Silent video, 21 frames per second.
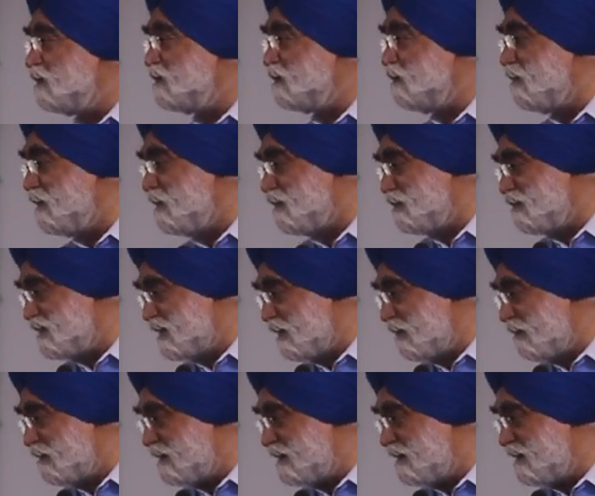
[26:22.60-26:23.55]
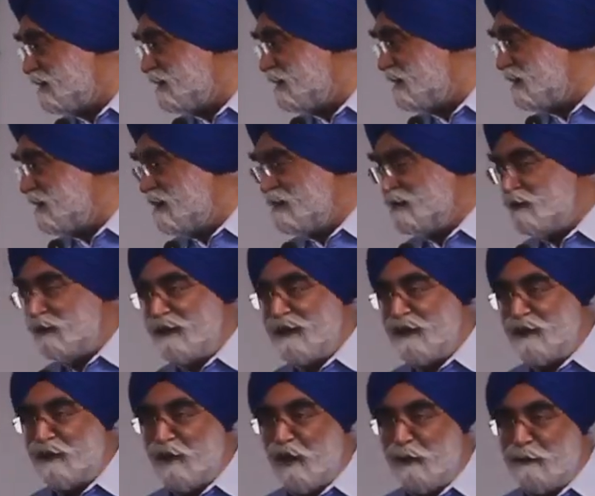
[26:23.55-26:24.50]
is going to suffer. So in
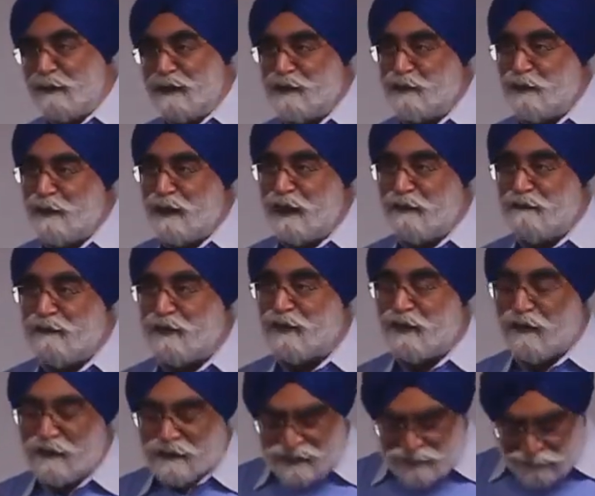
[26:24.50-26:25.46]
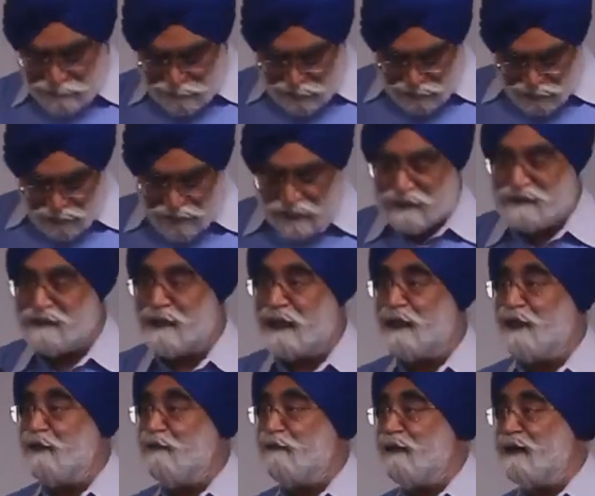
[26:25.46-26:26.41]
economics, we have a concept called a
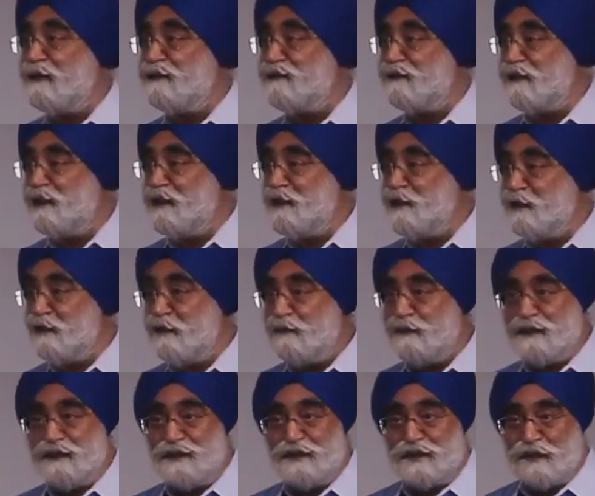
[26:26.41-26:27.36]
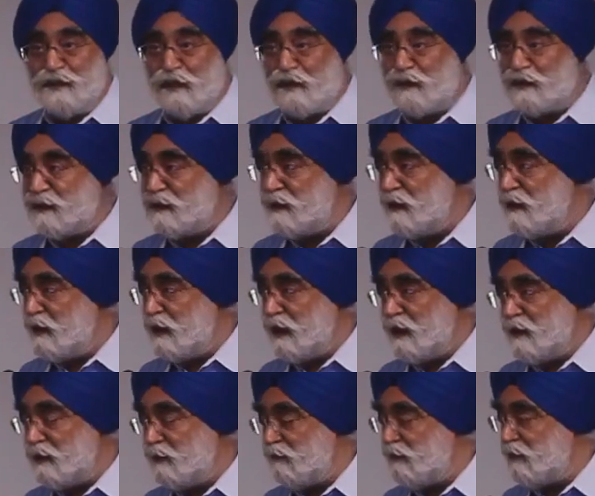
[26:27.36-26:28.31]
sacrifice ratio, which is taught
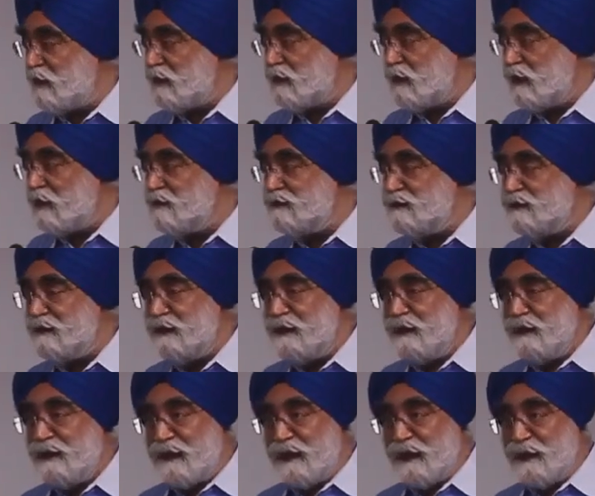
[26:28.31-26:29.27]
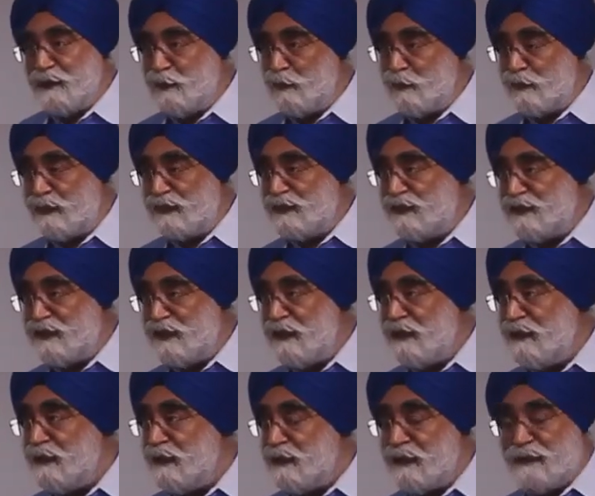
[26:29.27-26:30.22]
at every class. And you can
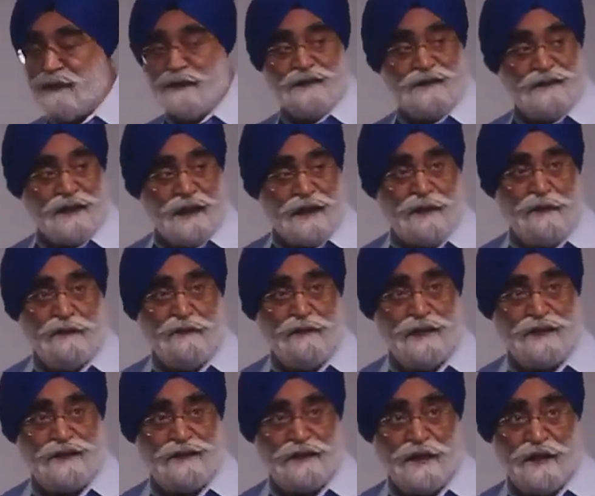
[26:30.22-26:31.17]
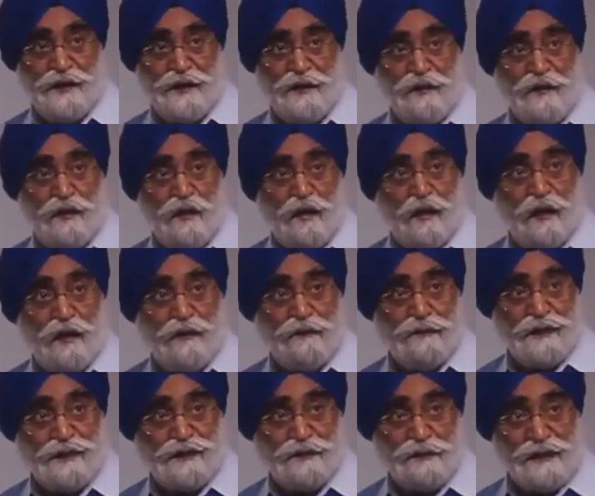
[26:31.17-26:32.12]
see in the sacrifice ratio, all
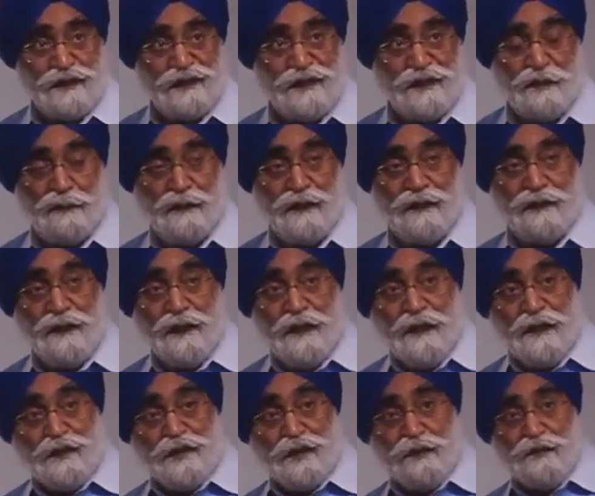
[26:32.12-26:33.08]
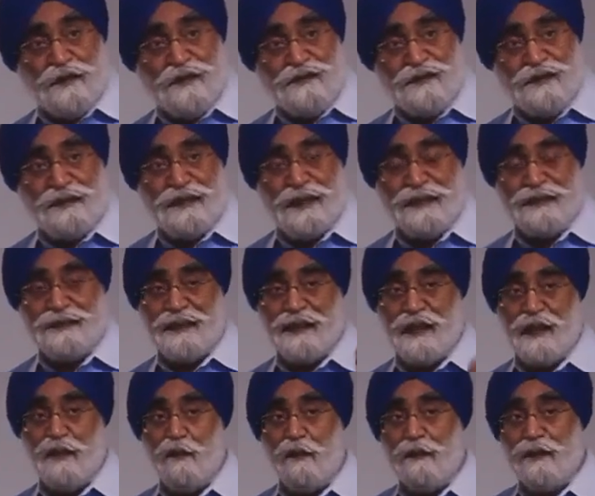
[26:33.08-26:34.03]
of us will suffer. So this is
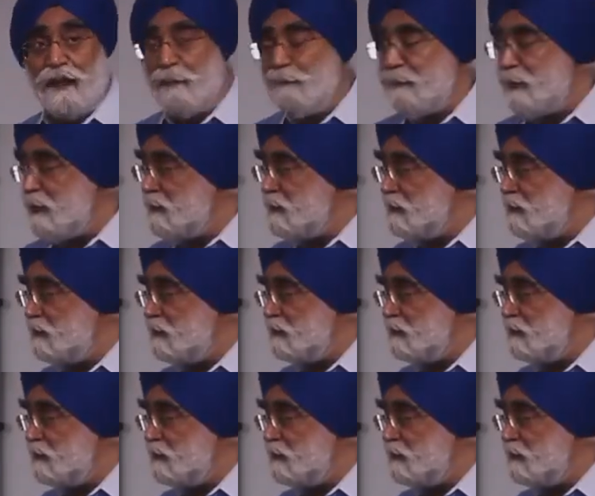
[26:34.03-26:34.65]
exactly what happened.